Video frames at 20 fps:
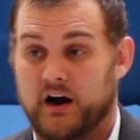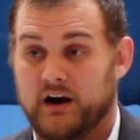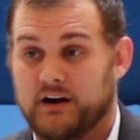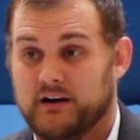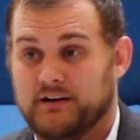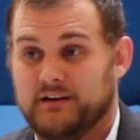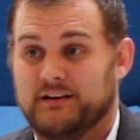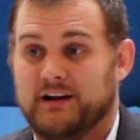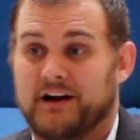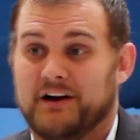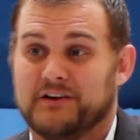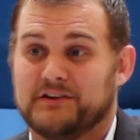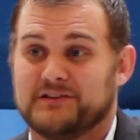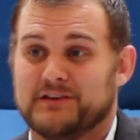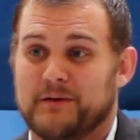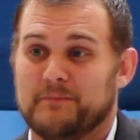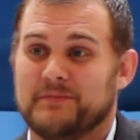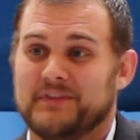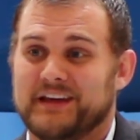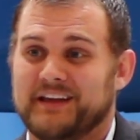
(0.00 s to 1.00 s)
are, are
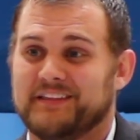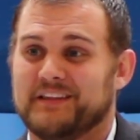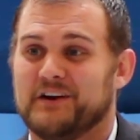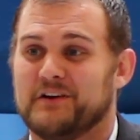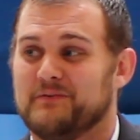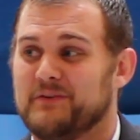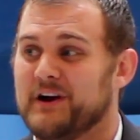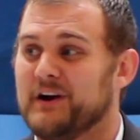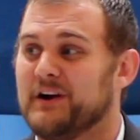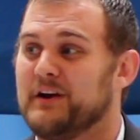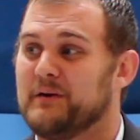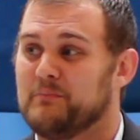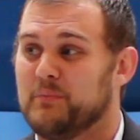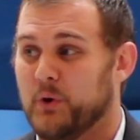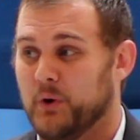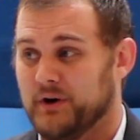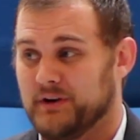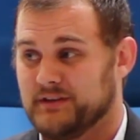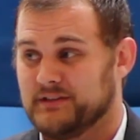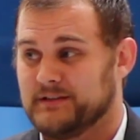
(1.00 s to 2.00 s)
something that are very
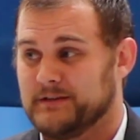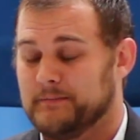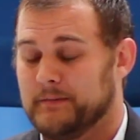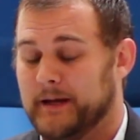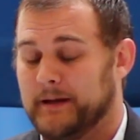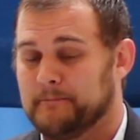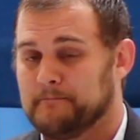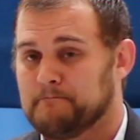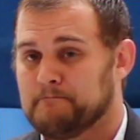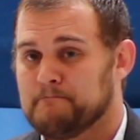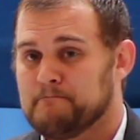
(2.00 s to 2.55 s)
important to me.